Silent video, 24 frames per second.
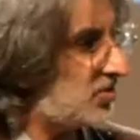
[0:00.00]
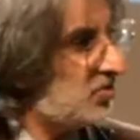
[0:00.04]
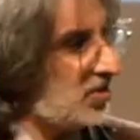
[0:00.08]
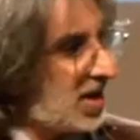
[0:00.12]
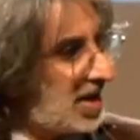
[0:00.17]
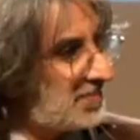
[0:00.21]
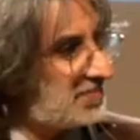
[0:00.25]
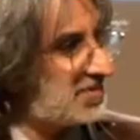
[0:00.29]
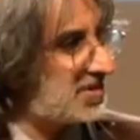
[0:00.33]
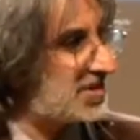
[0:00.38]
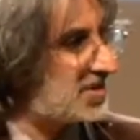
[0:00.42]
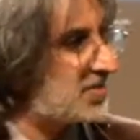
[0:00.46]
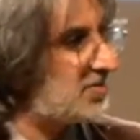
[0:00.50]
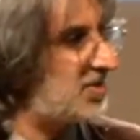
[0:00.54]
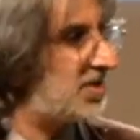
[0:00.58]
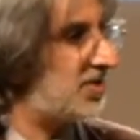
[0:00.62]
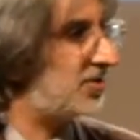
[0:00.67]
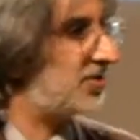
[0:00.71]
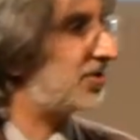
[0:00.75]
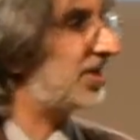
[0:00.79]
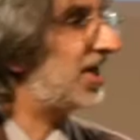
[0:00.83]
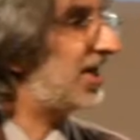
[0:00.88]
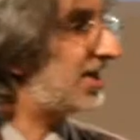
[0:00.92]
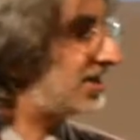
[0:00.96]
who happens to be
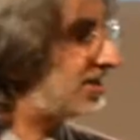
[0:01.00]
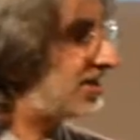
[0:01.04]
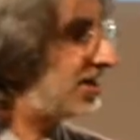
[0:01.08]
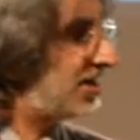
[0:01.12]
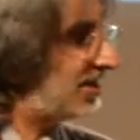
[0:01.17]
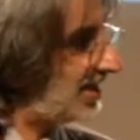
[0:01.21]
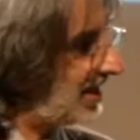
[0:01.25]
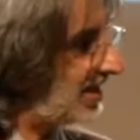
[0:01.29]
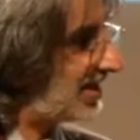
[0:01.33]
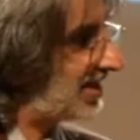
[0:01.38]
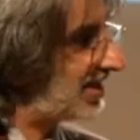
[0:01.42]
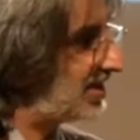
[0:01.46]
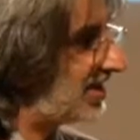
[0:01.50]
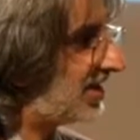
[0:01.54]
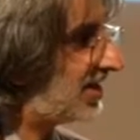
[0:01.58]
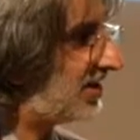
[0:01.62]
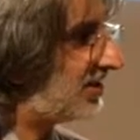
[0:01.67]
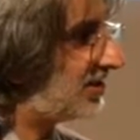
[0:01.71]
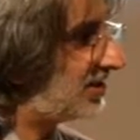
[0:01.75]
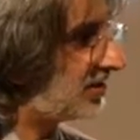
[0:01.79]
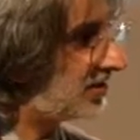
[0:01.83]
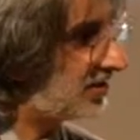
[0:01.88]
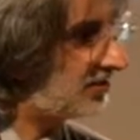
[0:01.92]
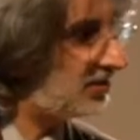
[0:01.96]
their cousin and they're,
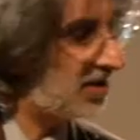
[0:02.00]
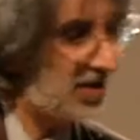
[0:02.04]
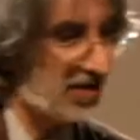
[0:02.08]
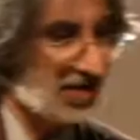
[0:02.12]
they're